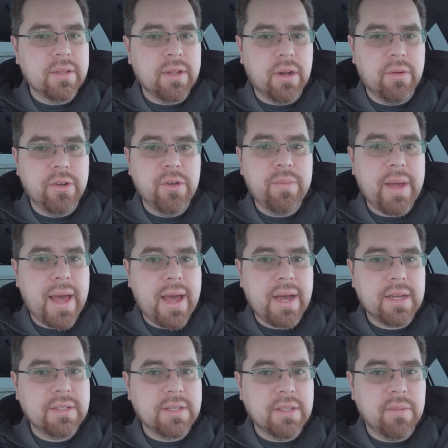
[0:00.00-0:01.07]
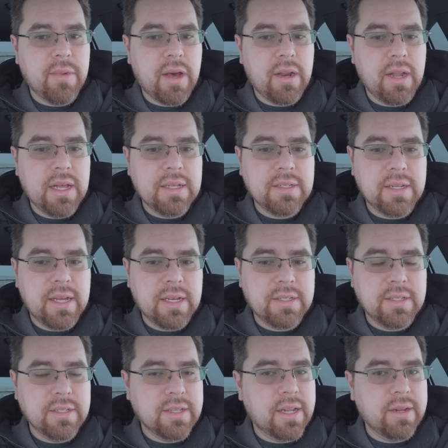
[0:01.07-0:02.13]
new packs and the Model S and
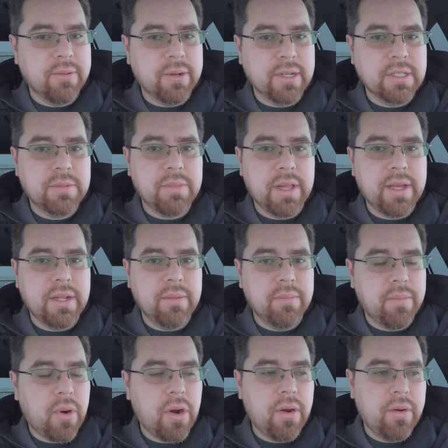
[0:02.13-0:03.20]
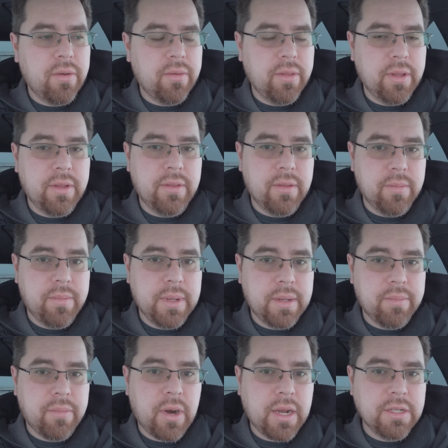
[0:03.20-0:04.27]
X's that it would explain partly the big
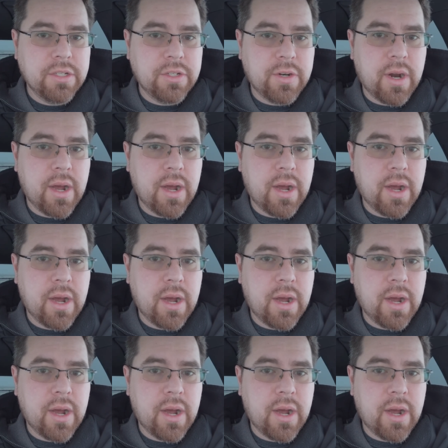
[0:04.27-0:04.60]
price